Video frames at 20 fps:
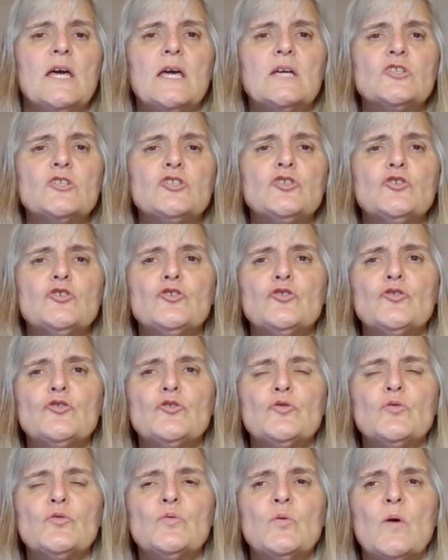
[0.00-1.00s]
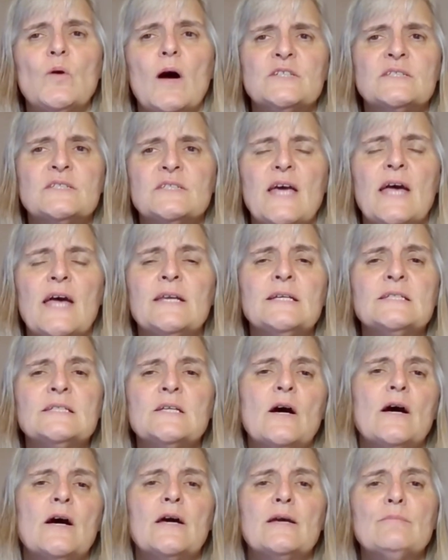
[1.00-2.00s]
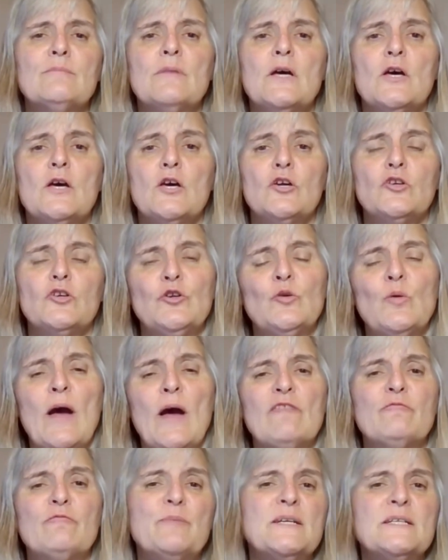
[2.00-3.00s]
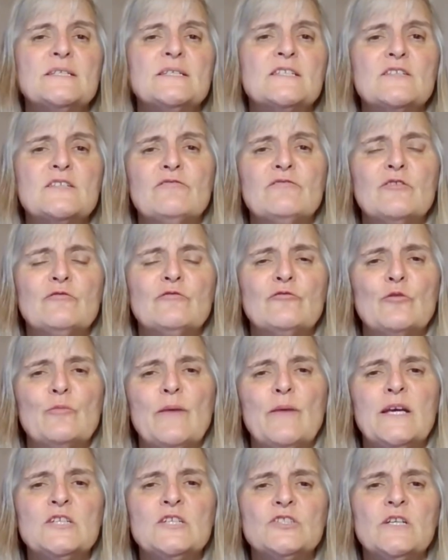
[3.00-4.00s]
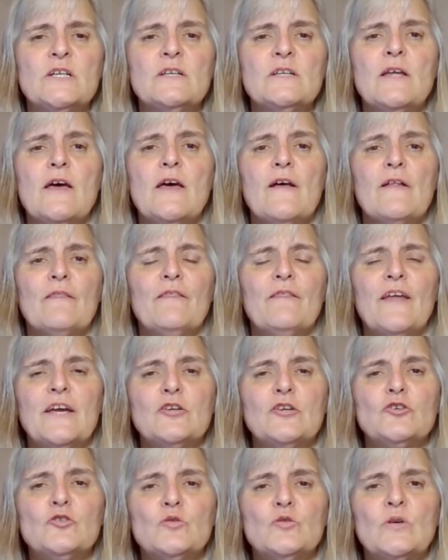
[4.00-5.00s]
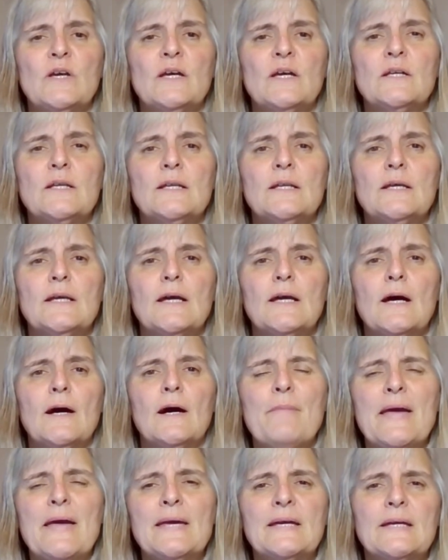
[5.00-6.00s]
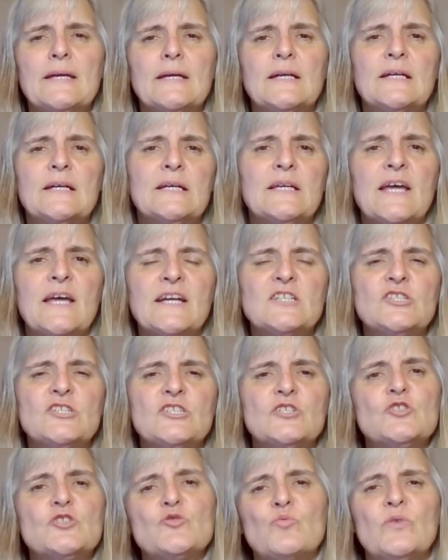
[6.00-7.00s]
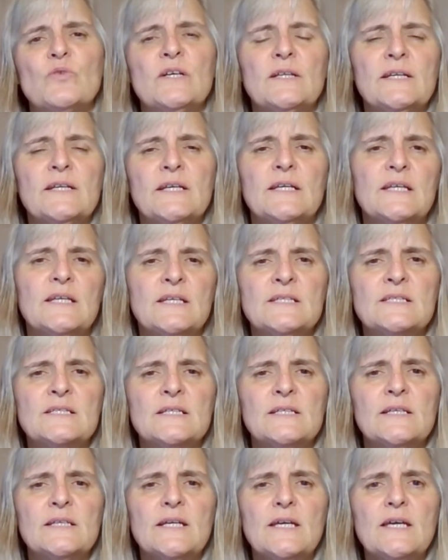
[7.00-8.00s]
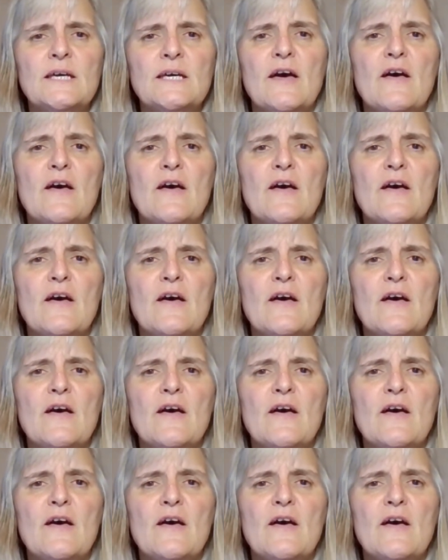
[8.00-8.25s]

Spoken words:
to just anytime you have pieces of information that you can make connections really easily,